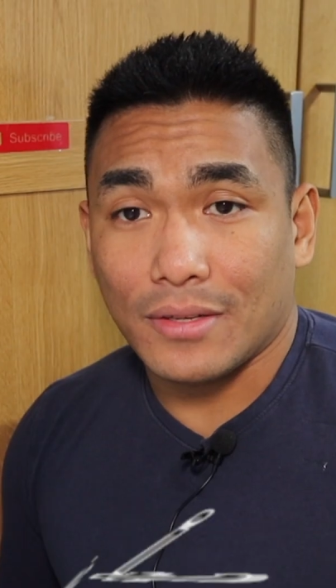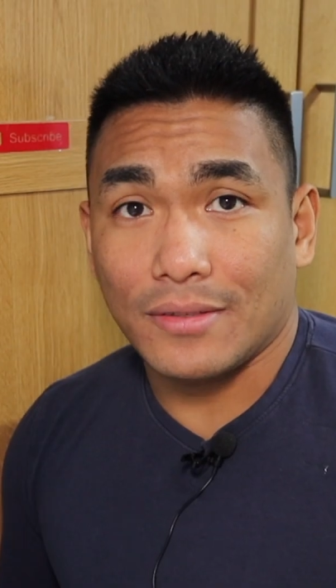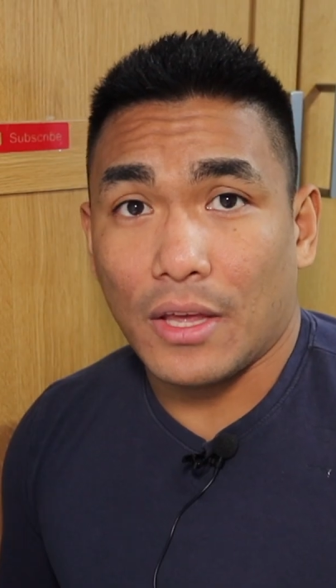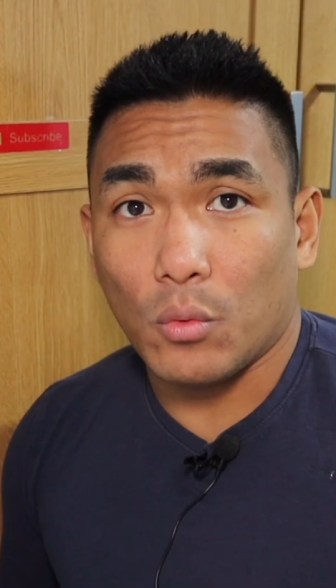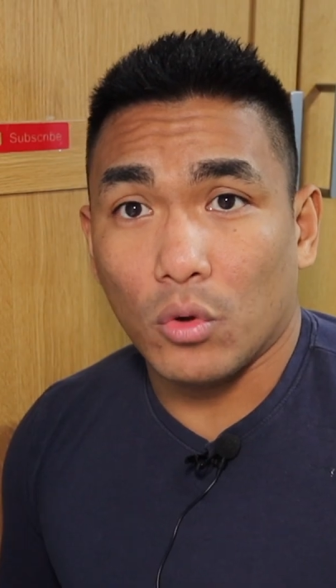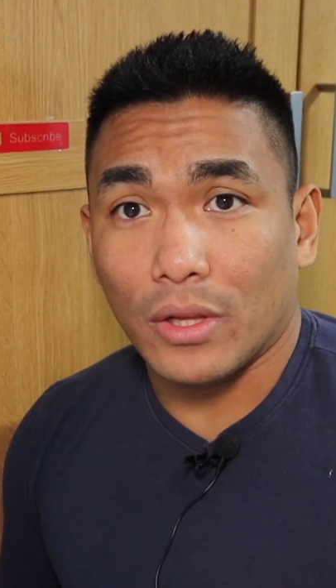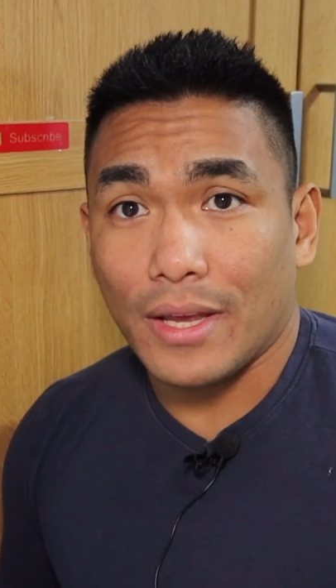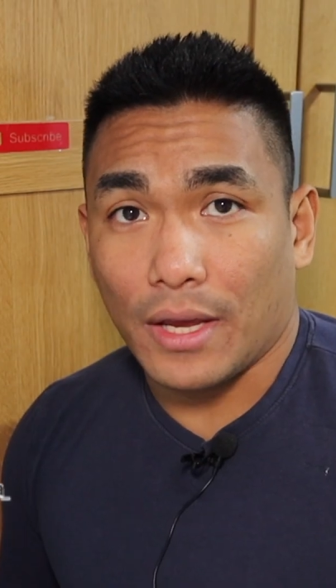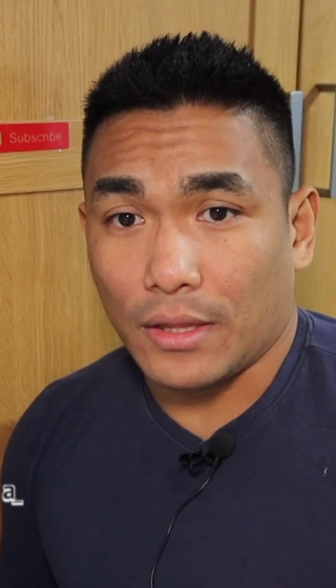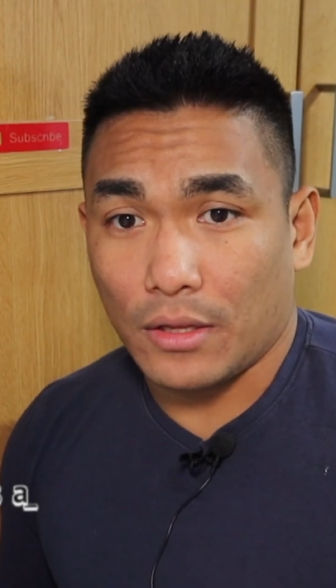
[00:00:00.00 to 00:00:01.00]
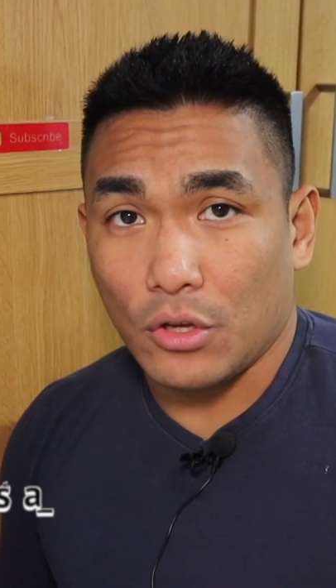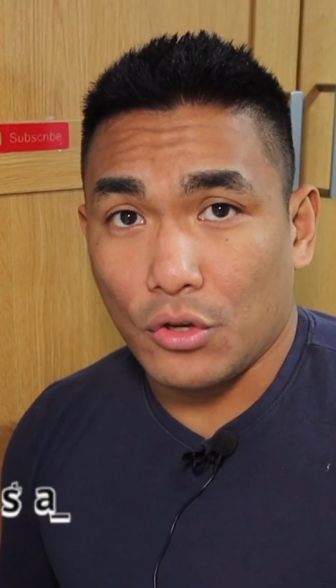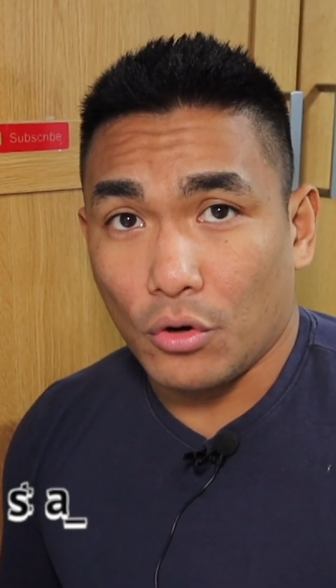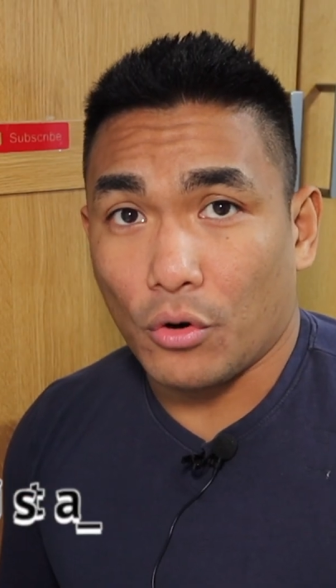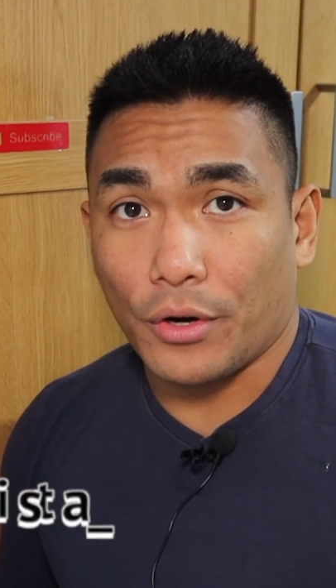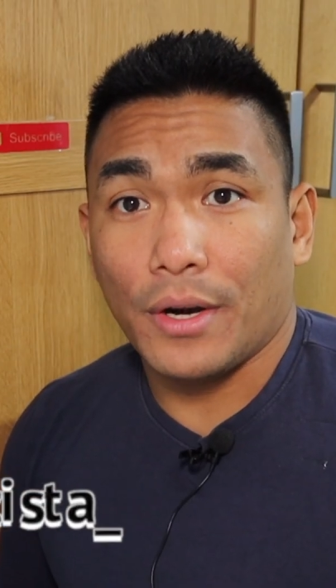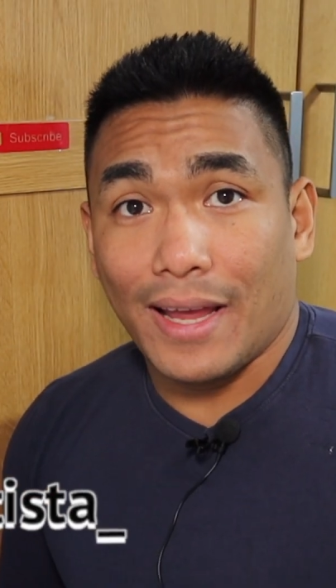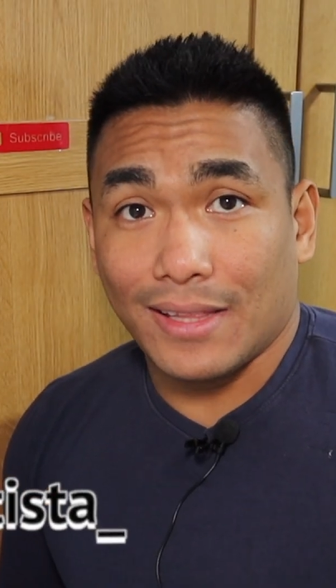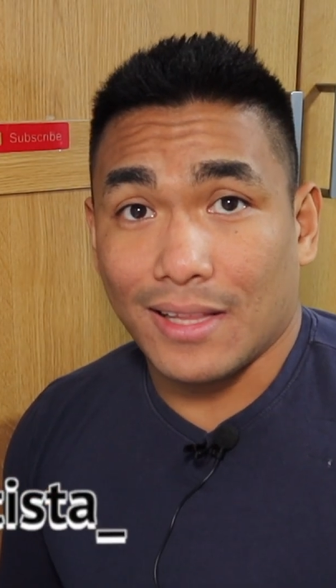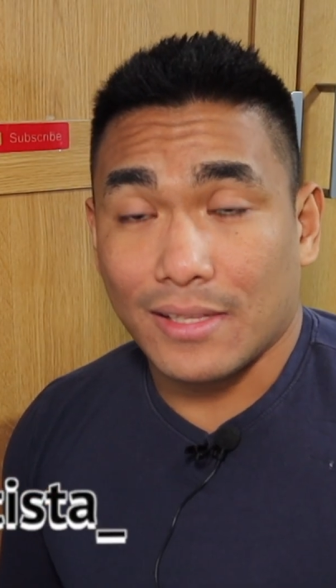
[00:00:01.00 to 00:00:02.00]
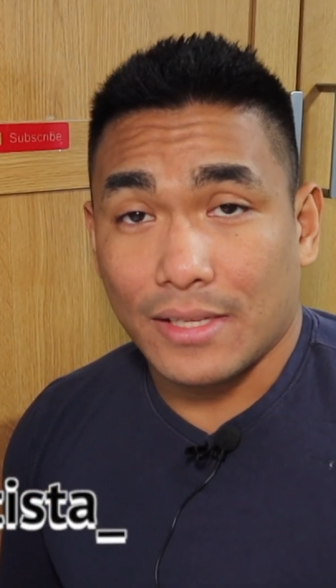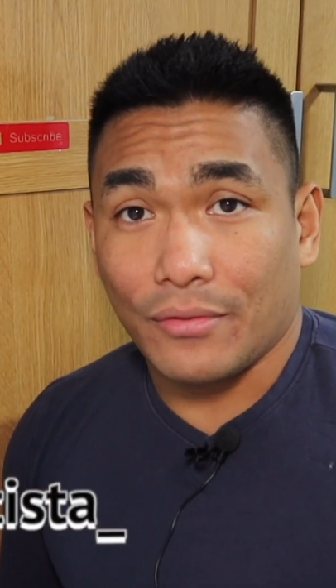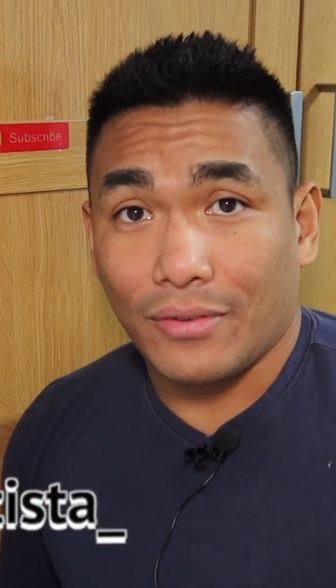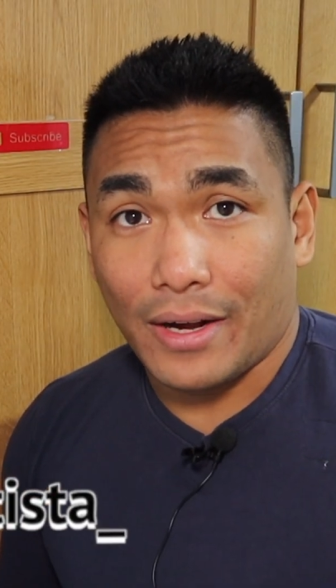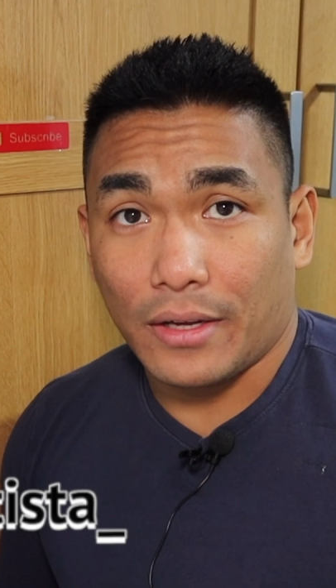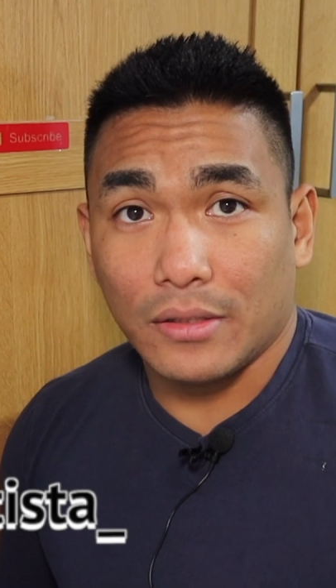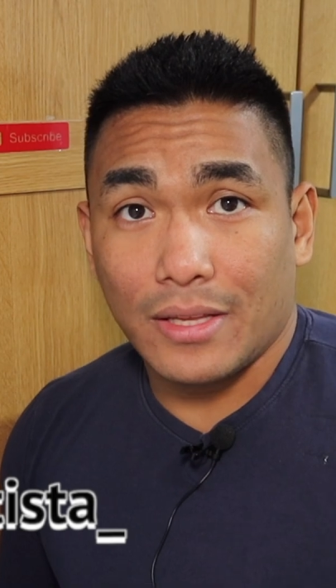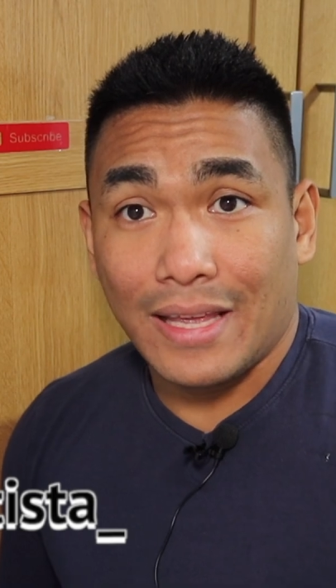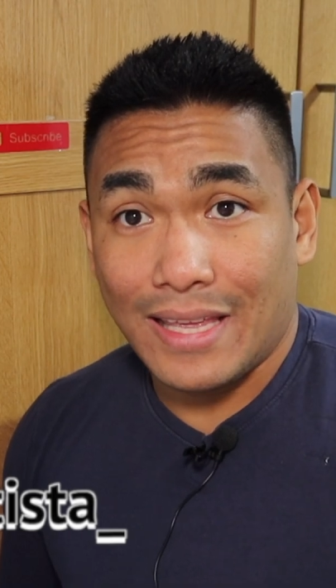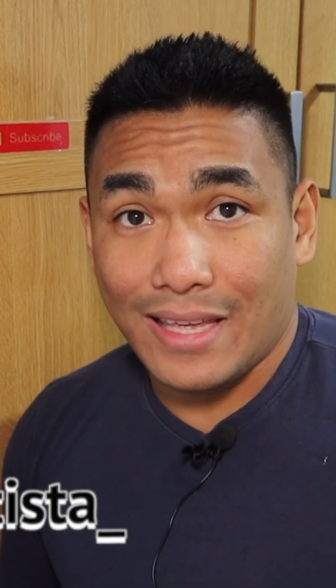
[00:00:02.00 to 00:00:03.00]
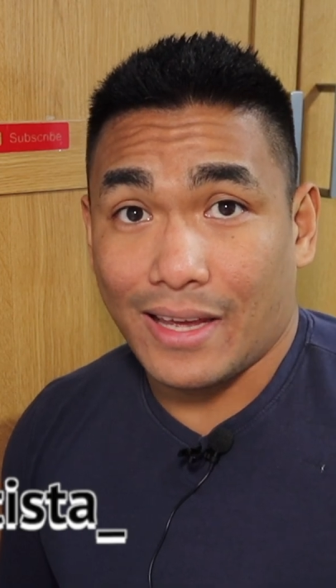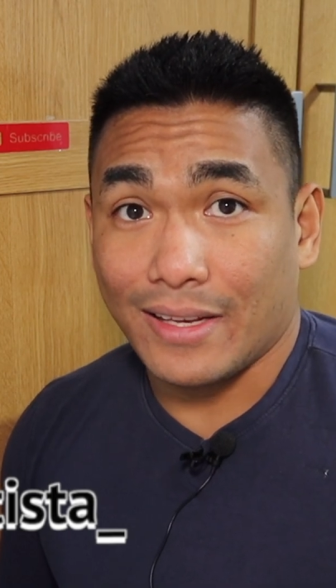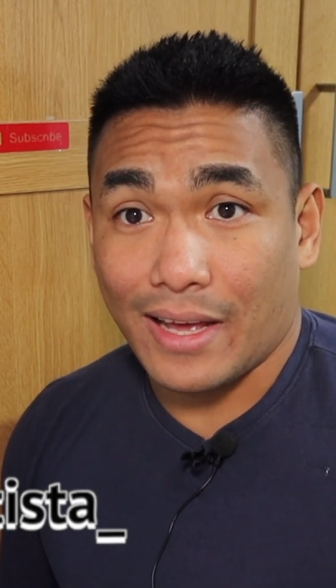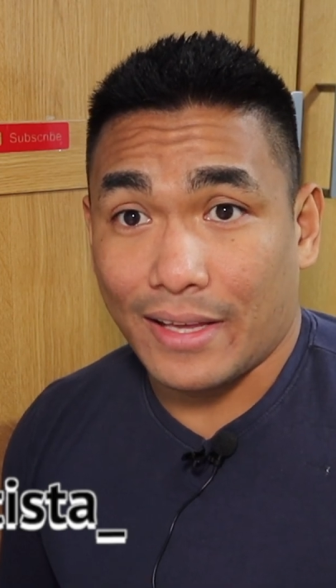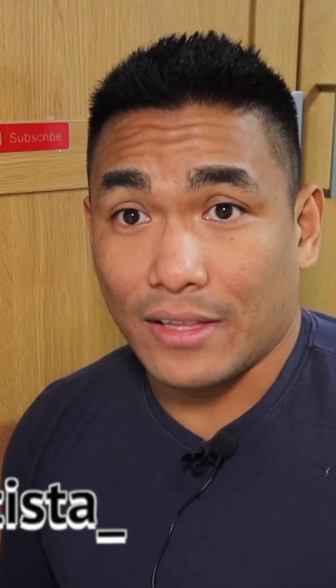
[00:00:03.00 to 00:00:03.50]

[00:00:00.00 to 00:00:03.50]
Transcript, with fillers: is they will get your llc filed eni